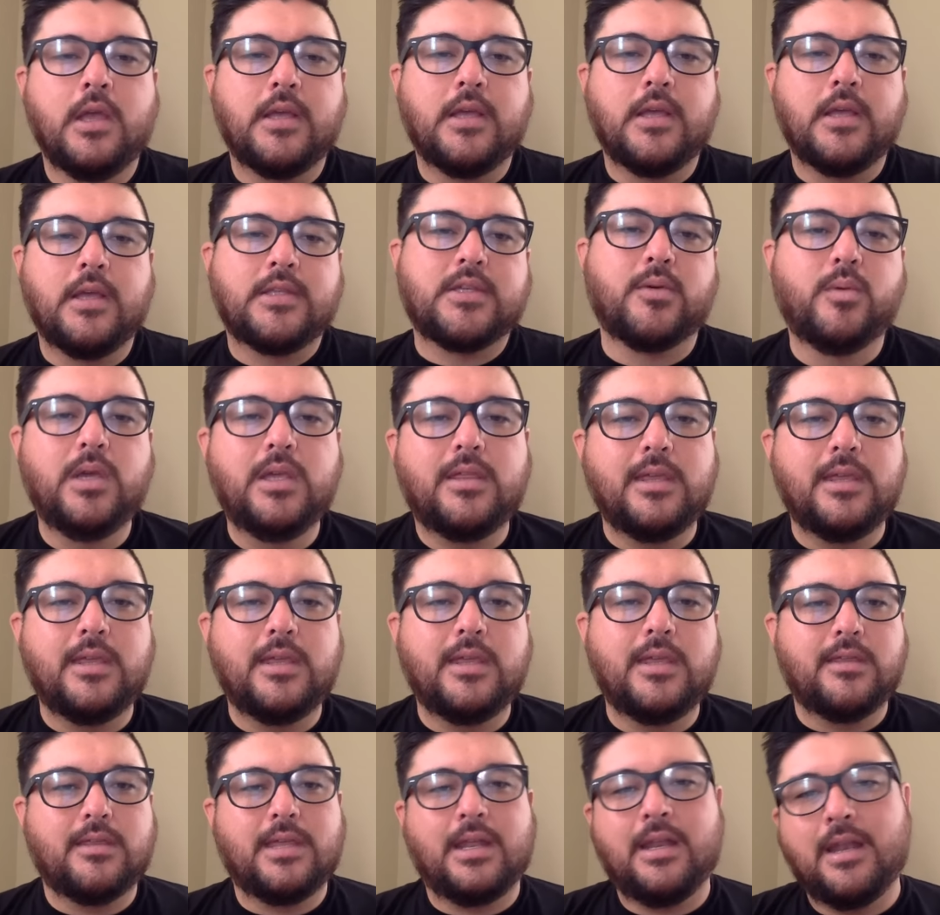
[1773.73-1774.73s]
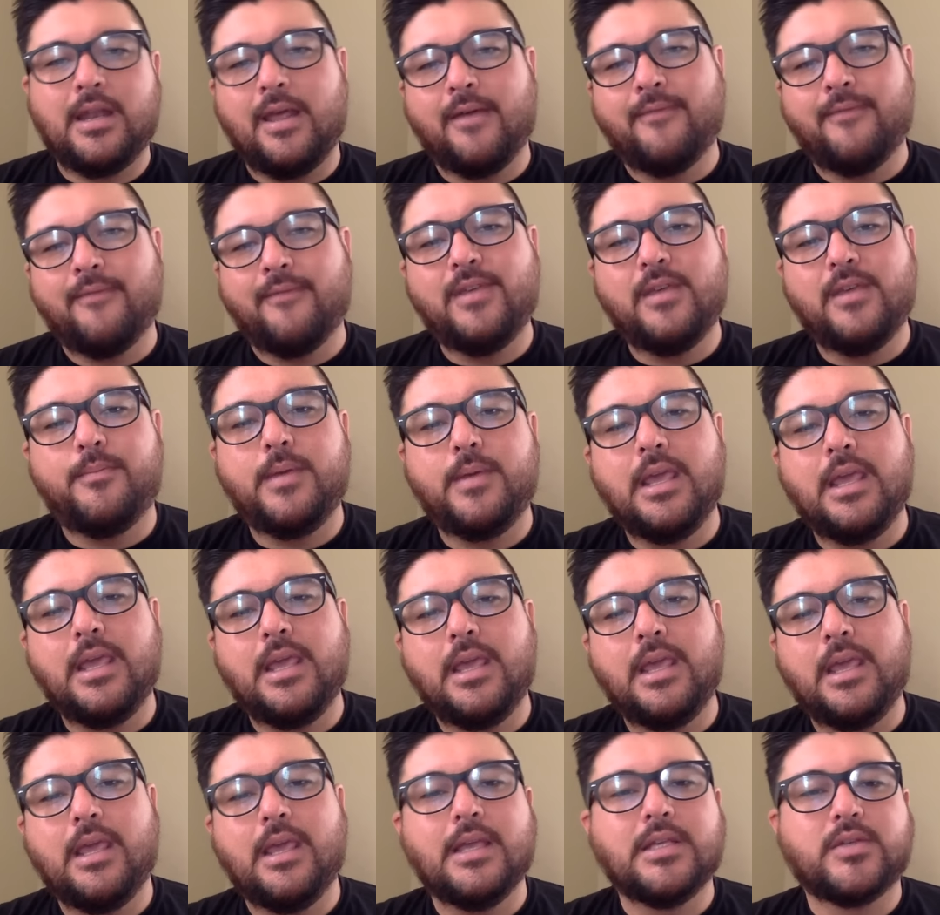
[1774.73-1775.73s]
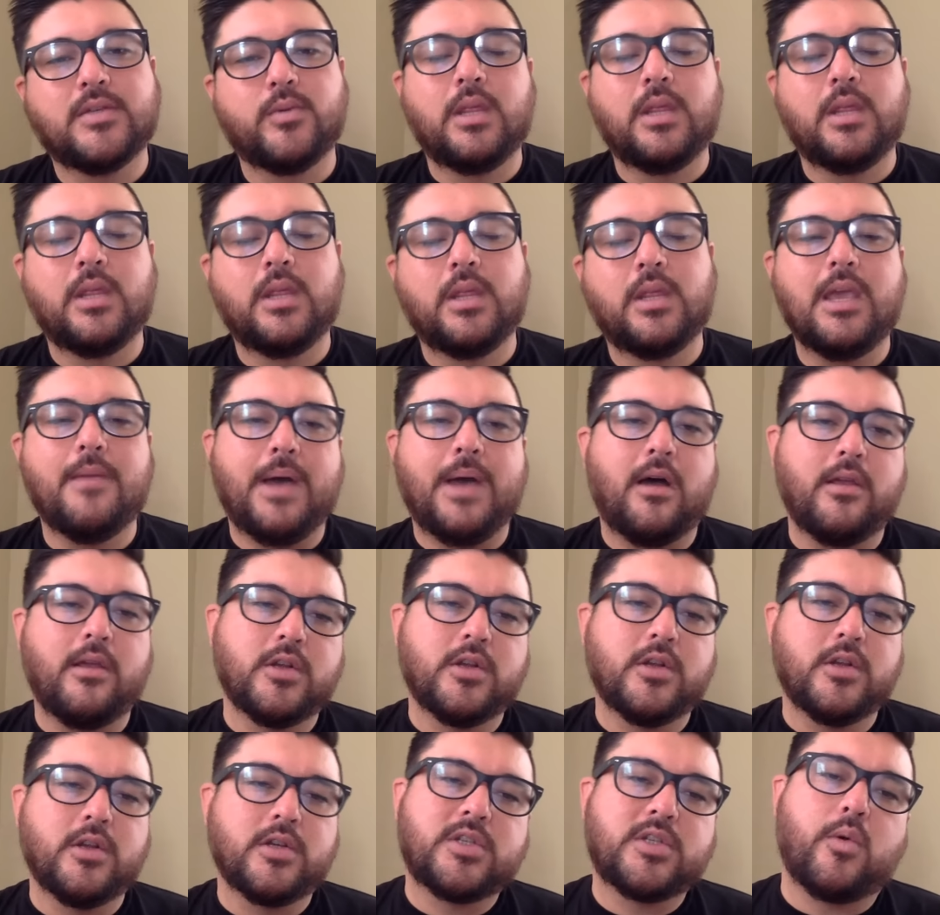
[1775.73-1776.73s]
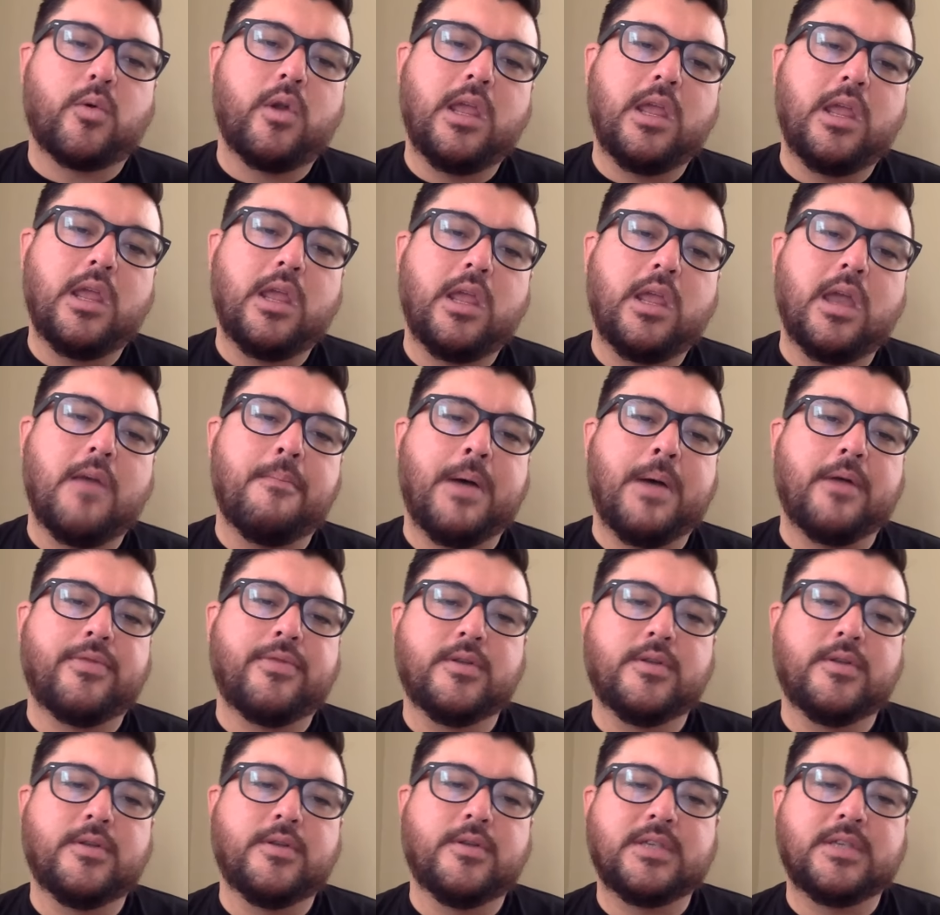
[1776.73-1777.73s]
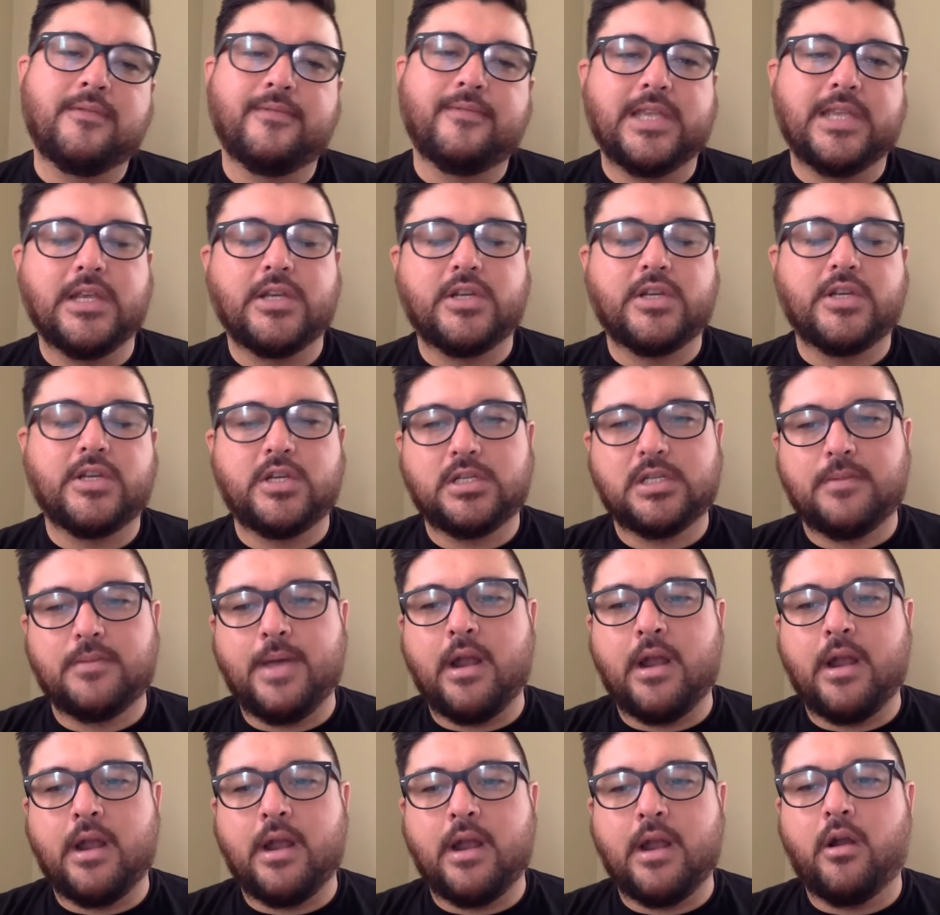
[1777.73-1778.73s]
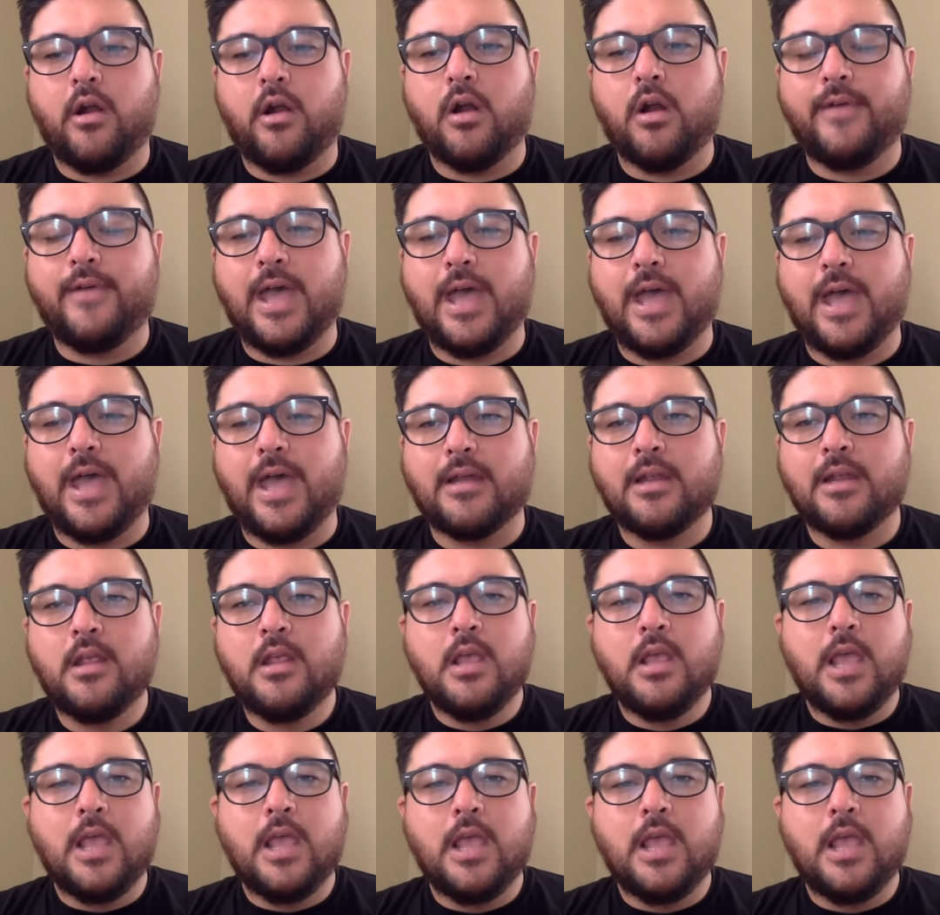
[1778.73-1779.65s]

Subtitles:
And so we think that an MVP is really about your story, about those invitations, and about an artifact.